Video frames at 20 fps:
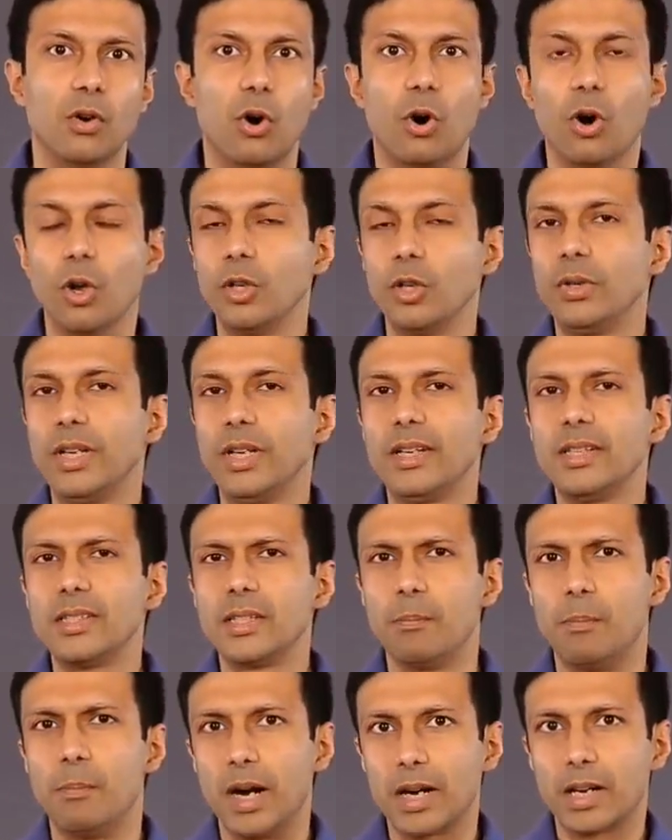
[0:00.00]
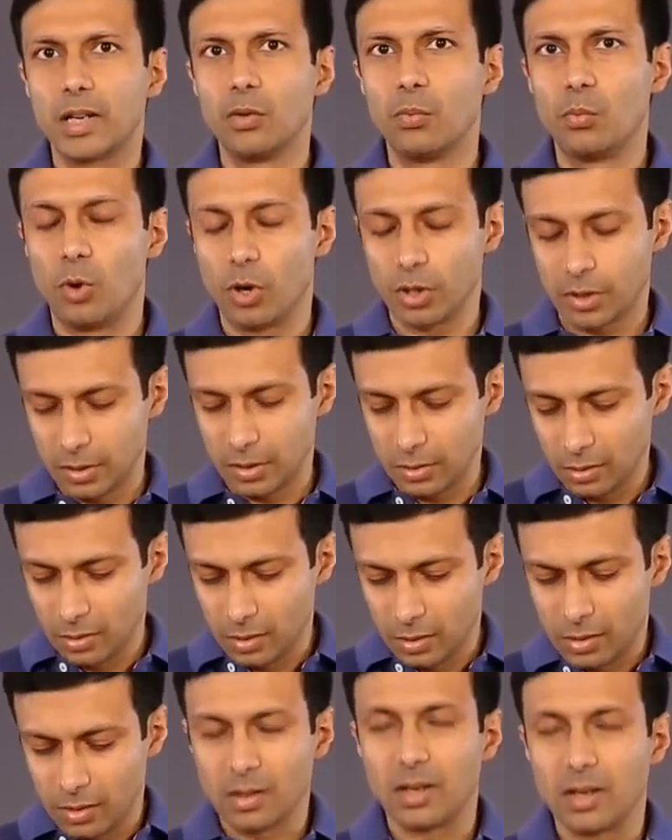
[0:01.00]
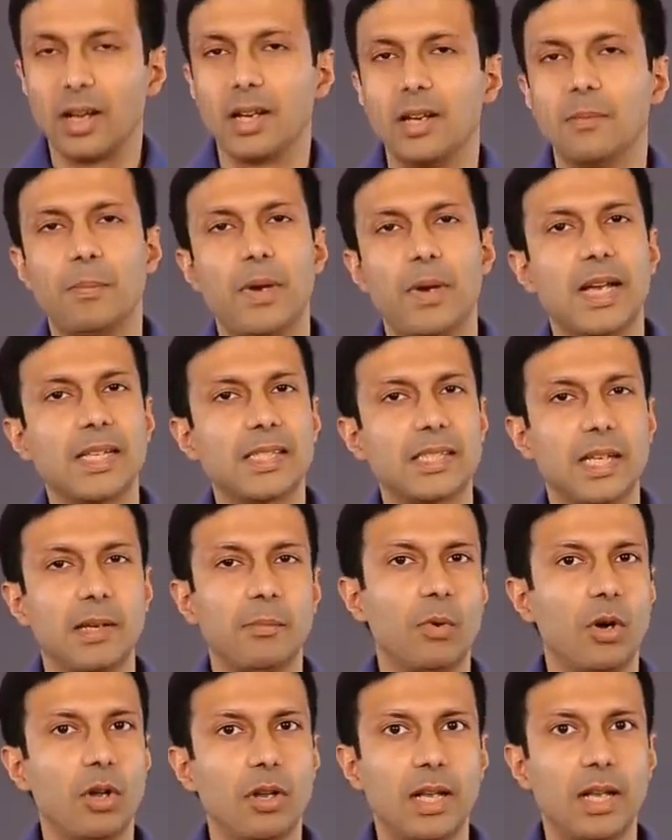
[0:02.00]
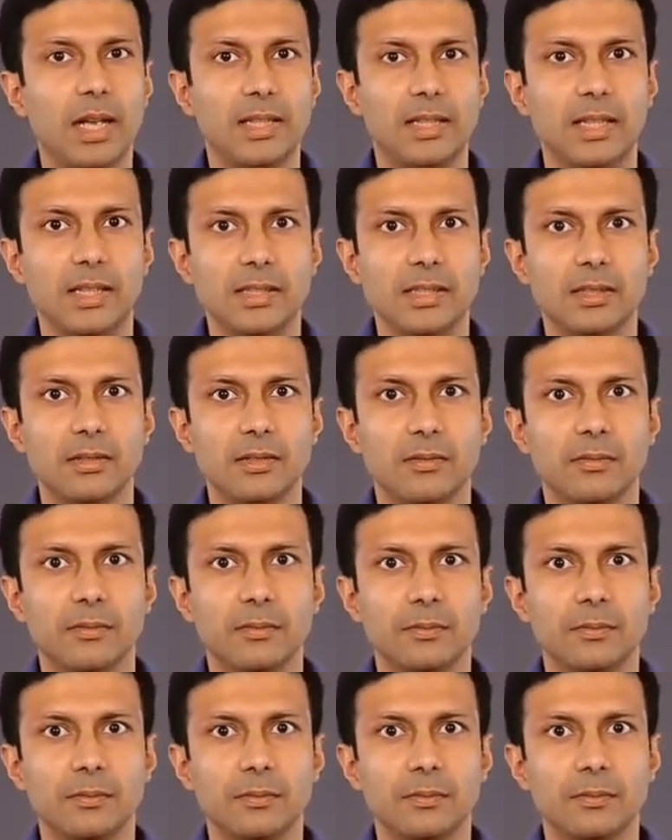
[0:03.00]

All you need is a bucket of water and a plastic ball like this.